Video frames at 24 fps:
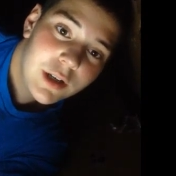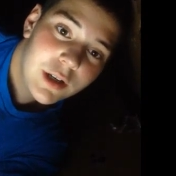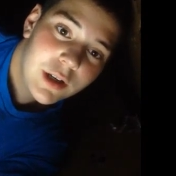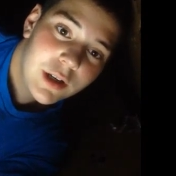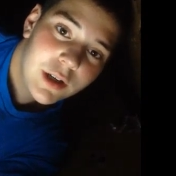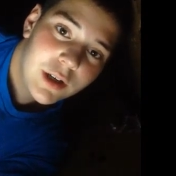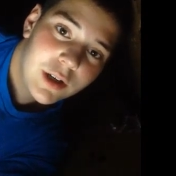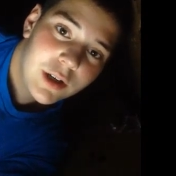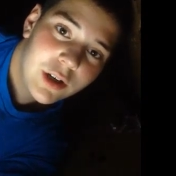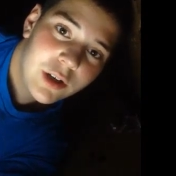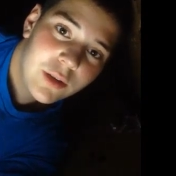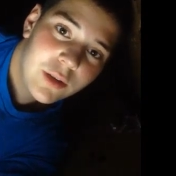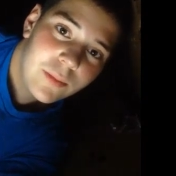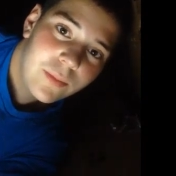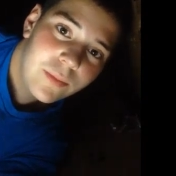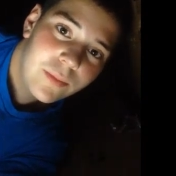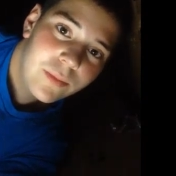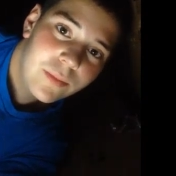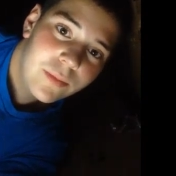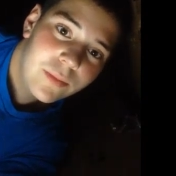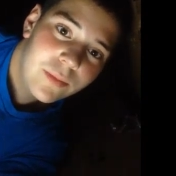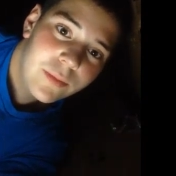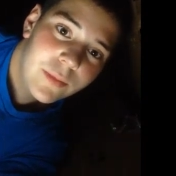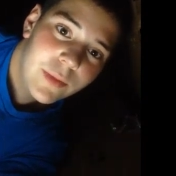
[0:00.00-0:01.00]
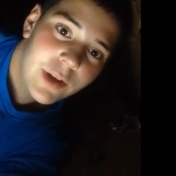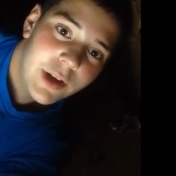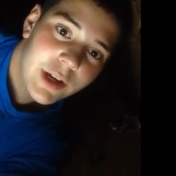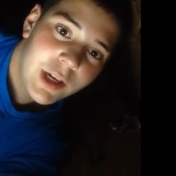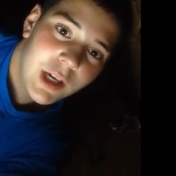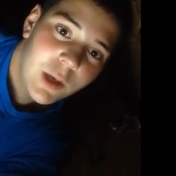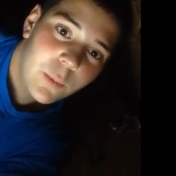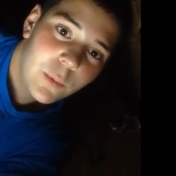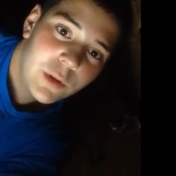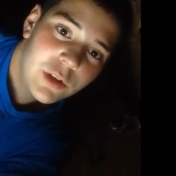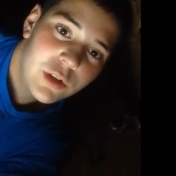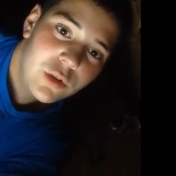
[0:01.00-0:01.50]
Um,
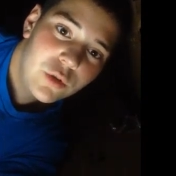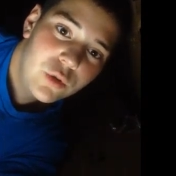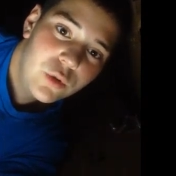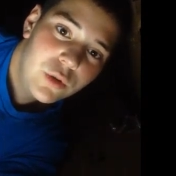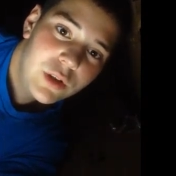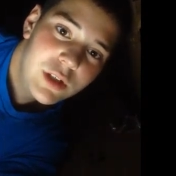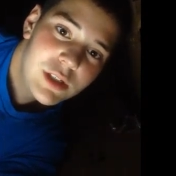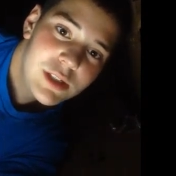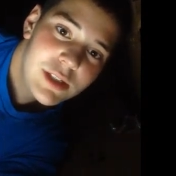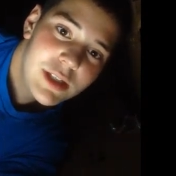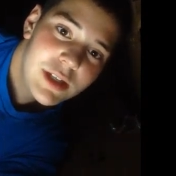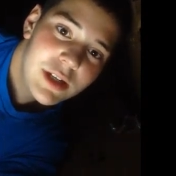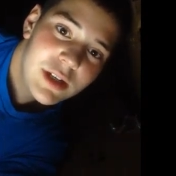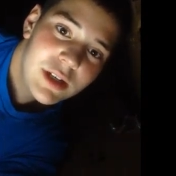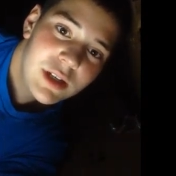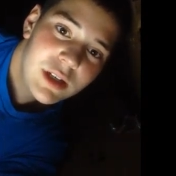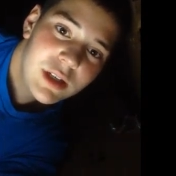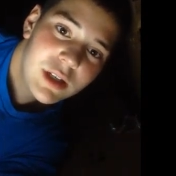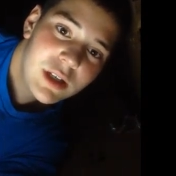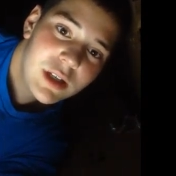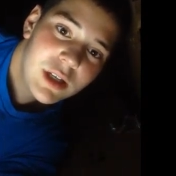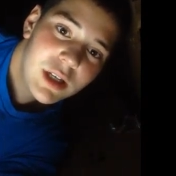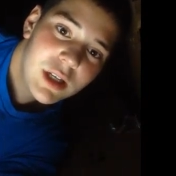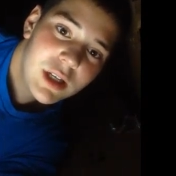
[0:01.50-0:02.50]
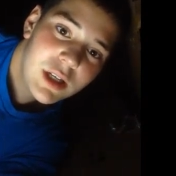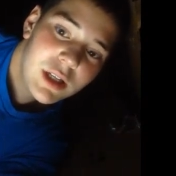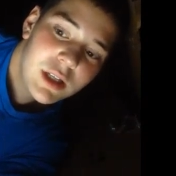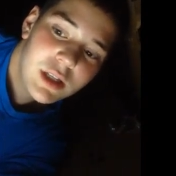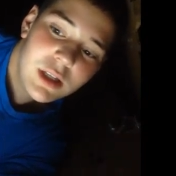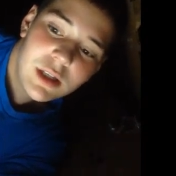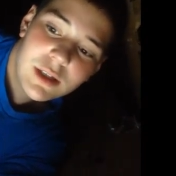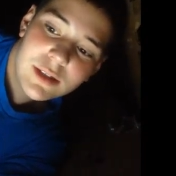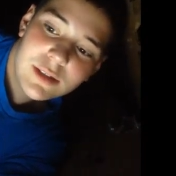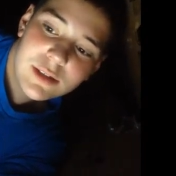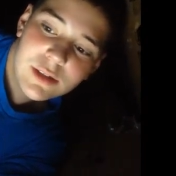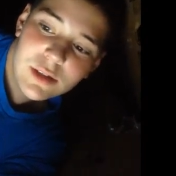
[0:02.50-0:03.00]
can't wait to do this thing.
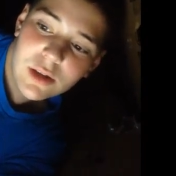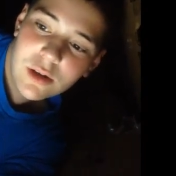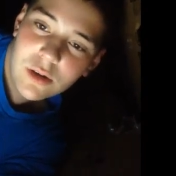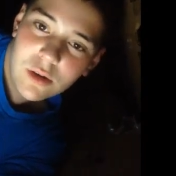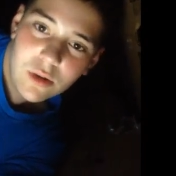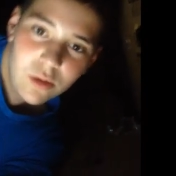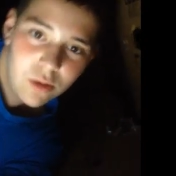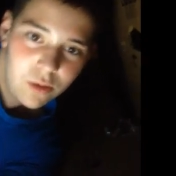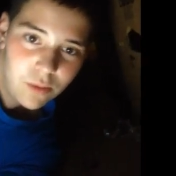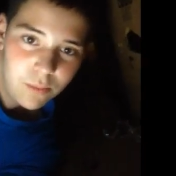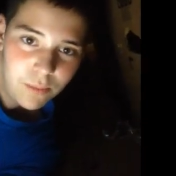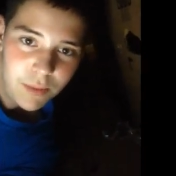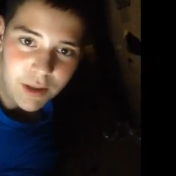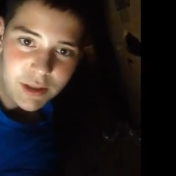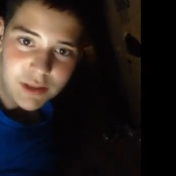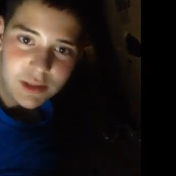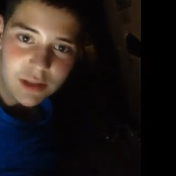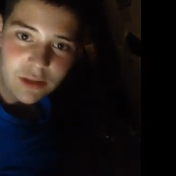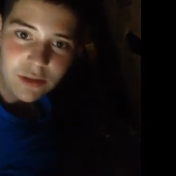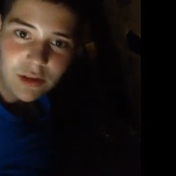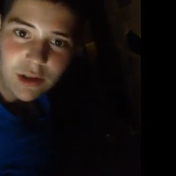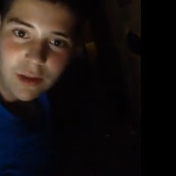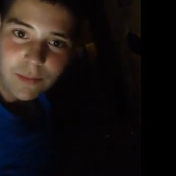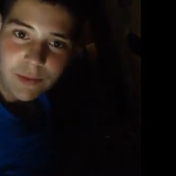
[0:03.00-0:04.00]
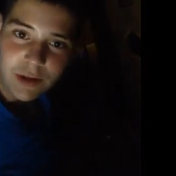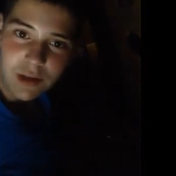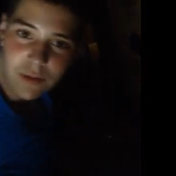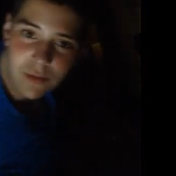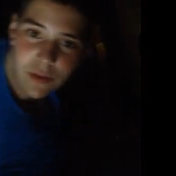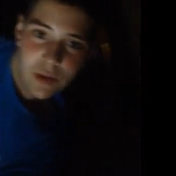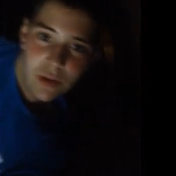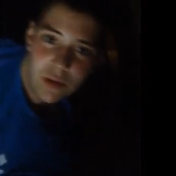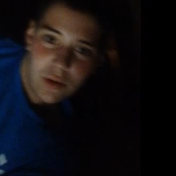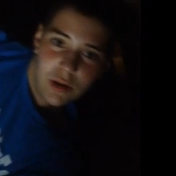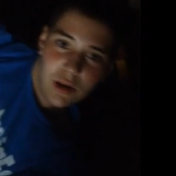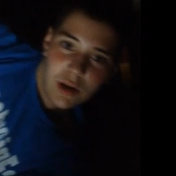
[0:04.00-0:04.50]
So basically, I'm gonna give
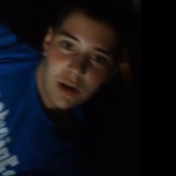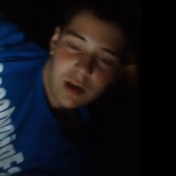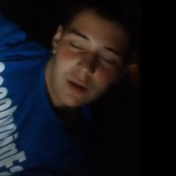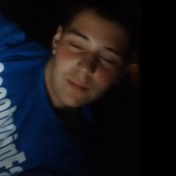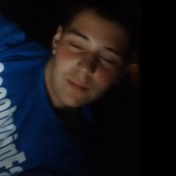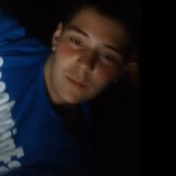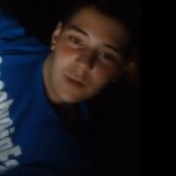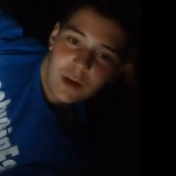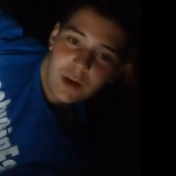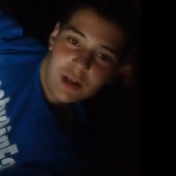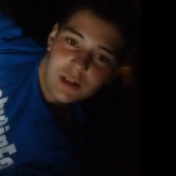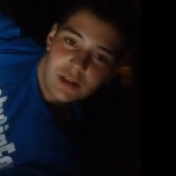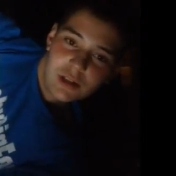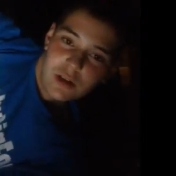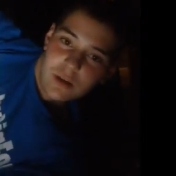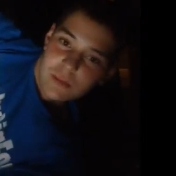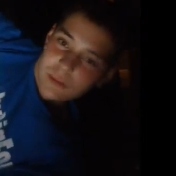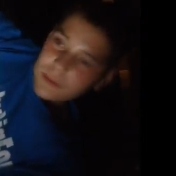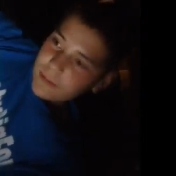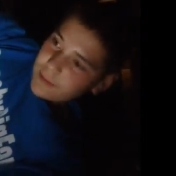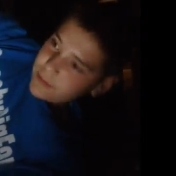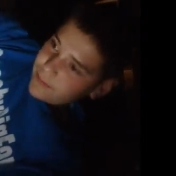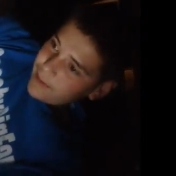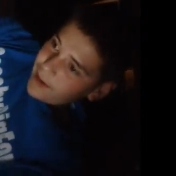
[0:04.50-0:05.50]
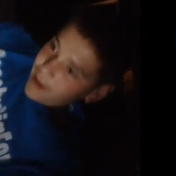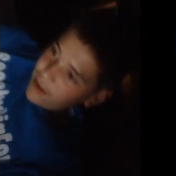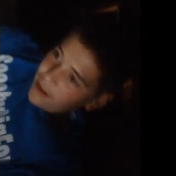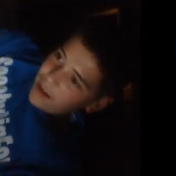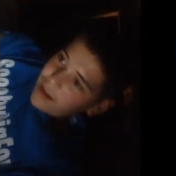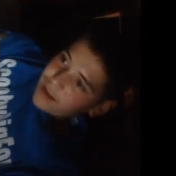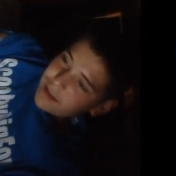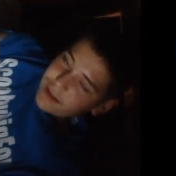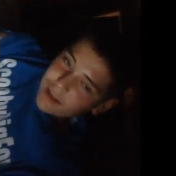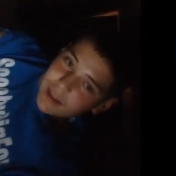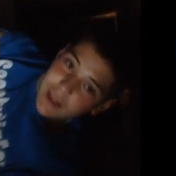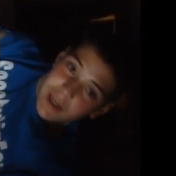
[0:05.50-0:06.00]
you um, when SRM comes back,
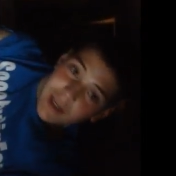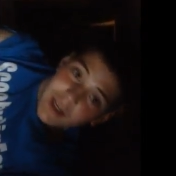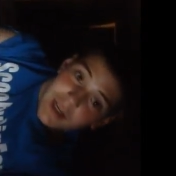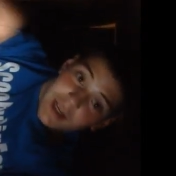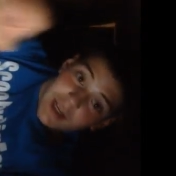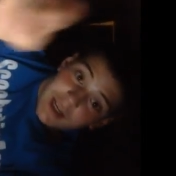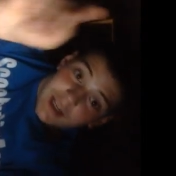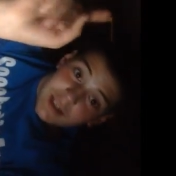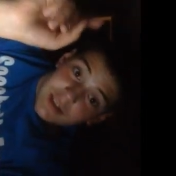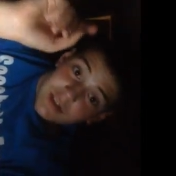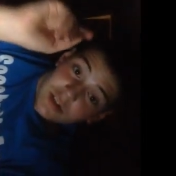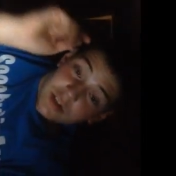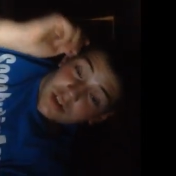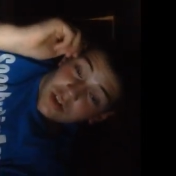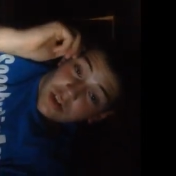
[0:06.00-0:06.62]
guys. He's gonna